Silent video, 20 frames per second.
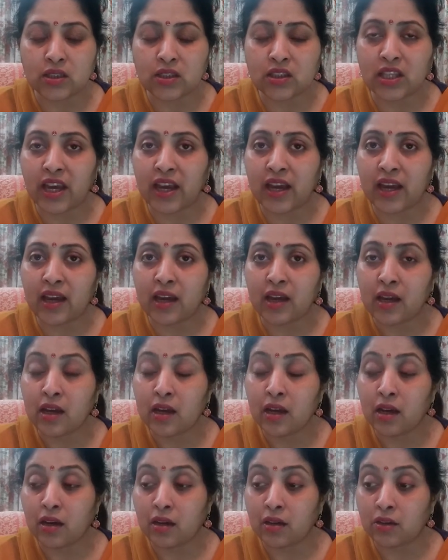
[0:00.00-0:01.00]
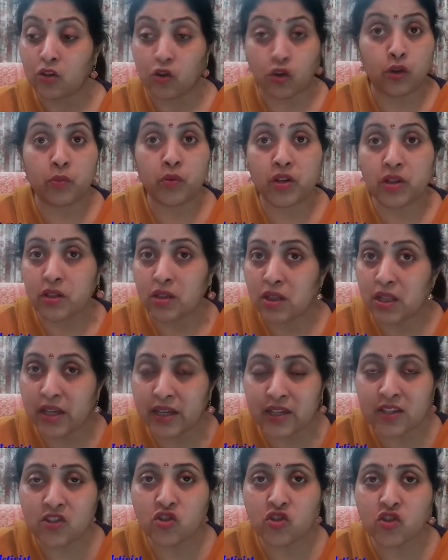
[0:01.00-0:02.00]
their criminal
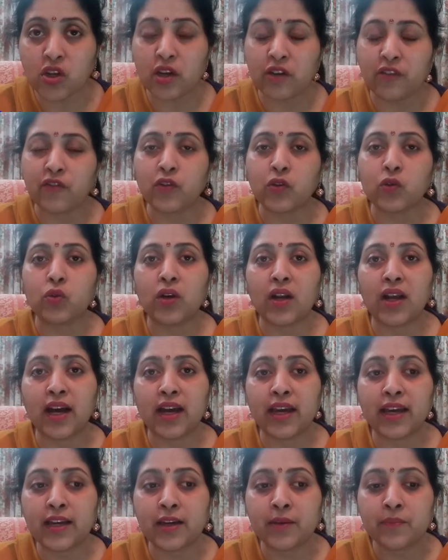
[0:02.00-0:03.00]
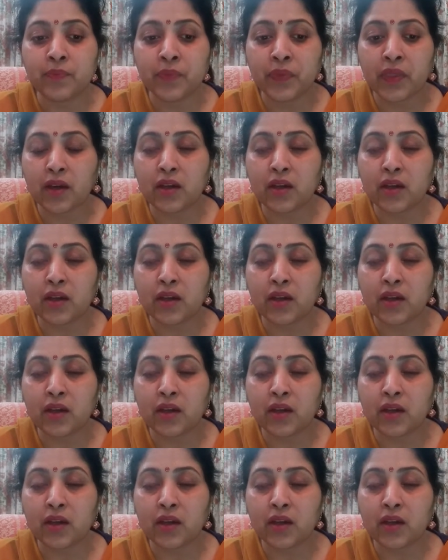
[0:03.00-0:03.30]
history, if you like,